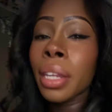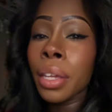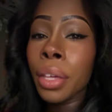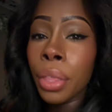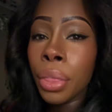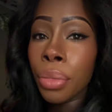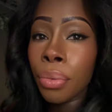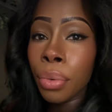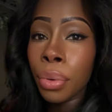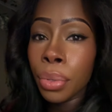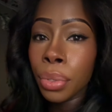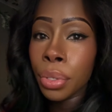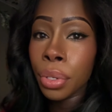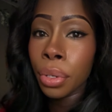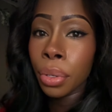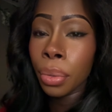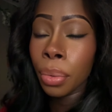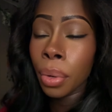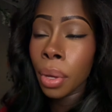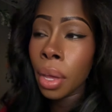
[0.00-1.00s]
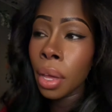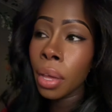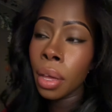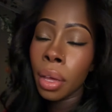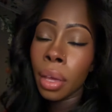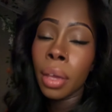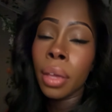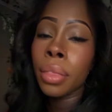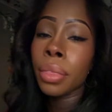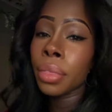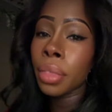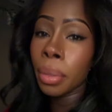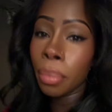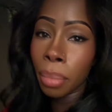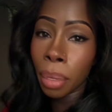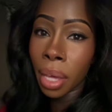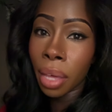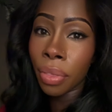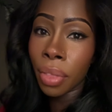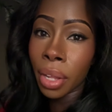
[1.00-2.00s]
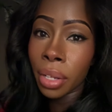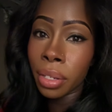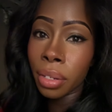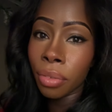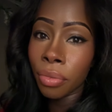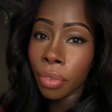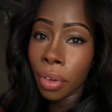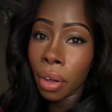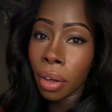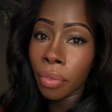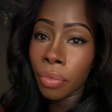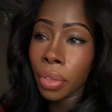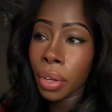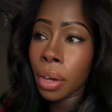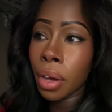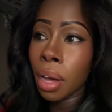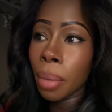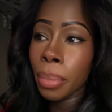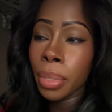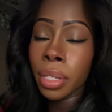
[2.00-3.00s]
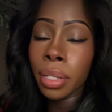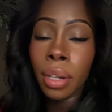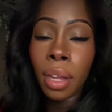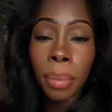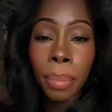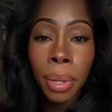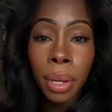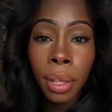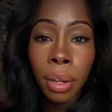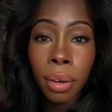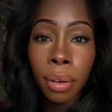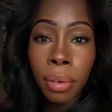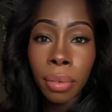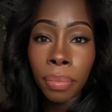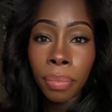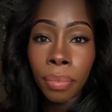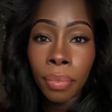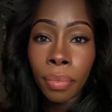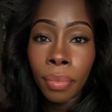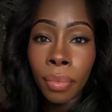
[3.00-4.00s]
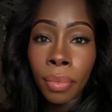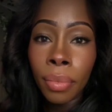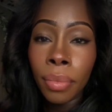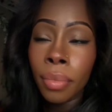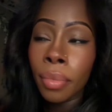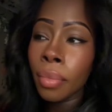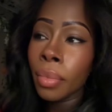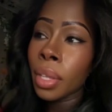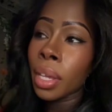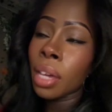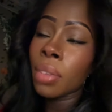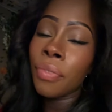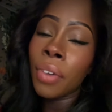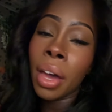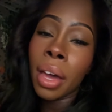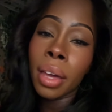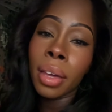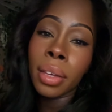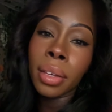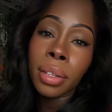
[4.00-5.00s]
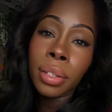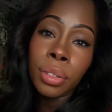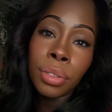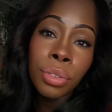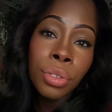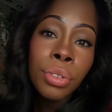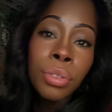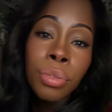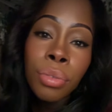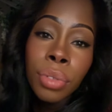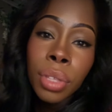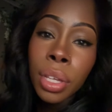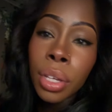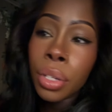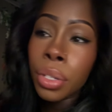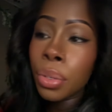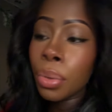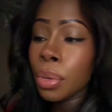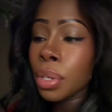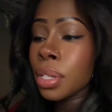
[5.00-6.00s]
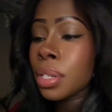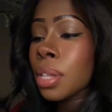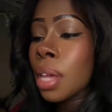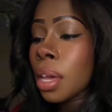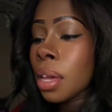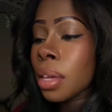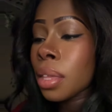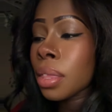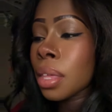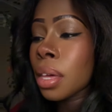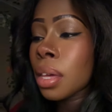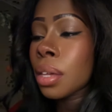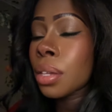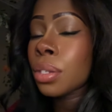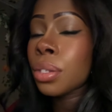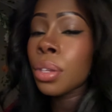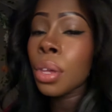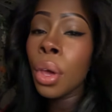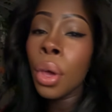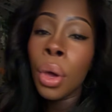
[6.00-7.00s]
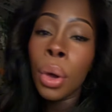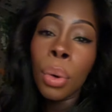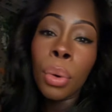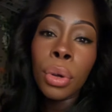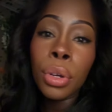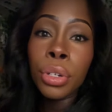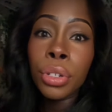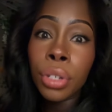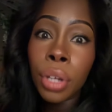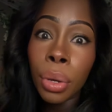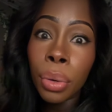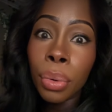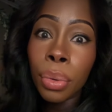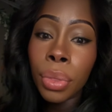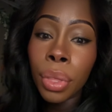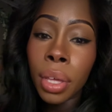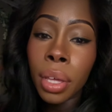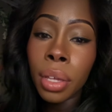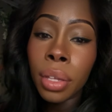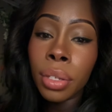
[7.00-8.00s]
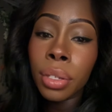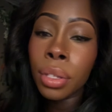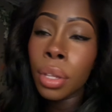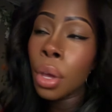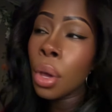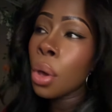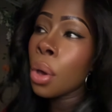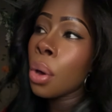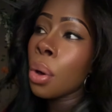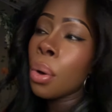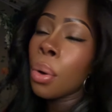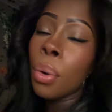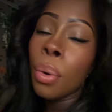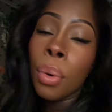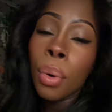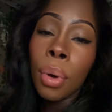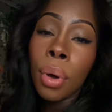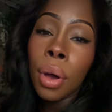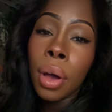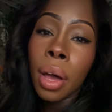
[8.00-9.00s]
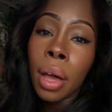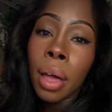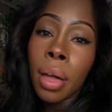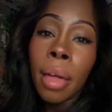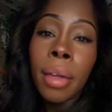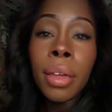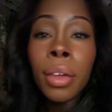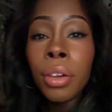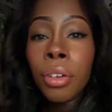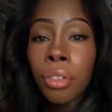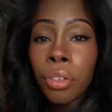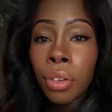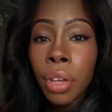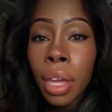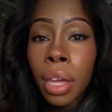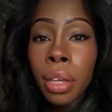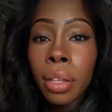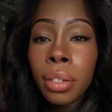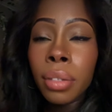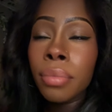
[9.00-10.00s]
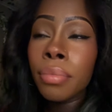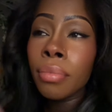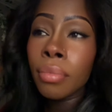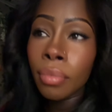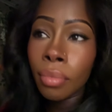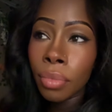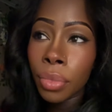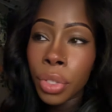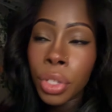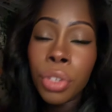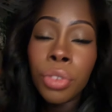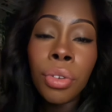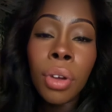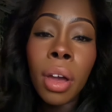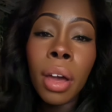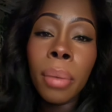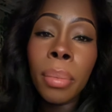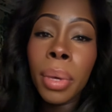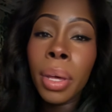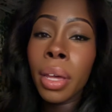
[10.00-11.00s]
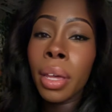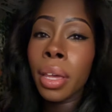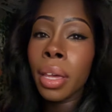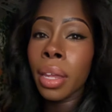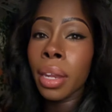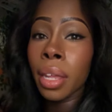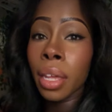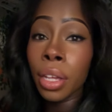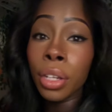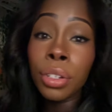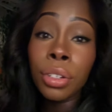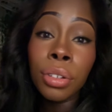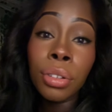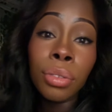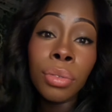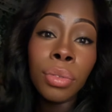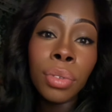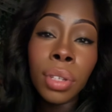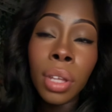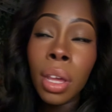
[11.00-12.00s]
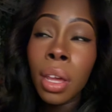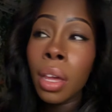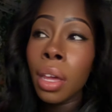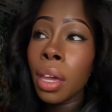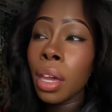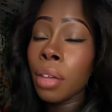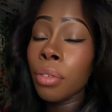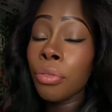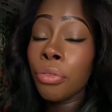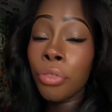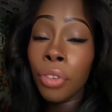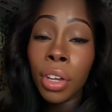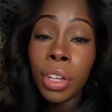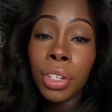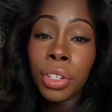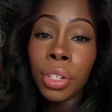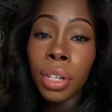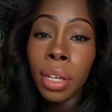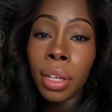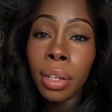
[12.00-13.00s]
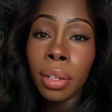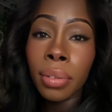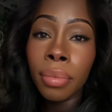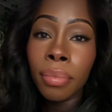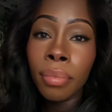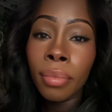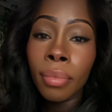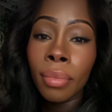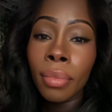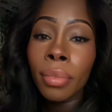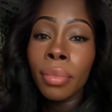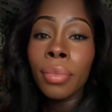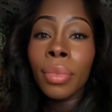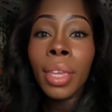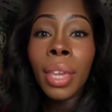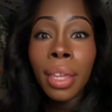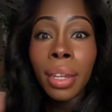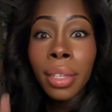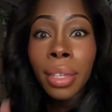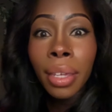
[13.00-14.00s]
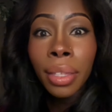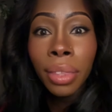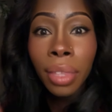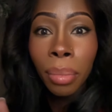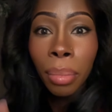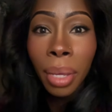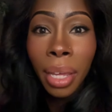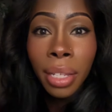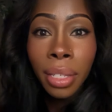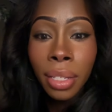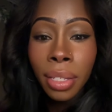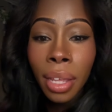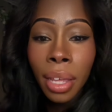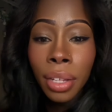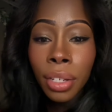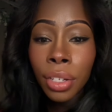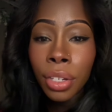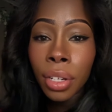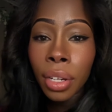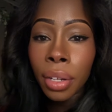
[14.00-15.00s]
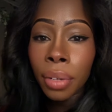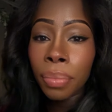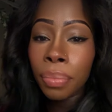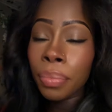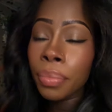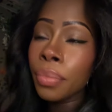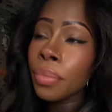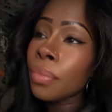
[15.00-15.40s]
through to the man that's involved, the common denominator. If I do this or say this or show this, I can create trauma and issues and friction and get the man's attention.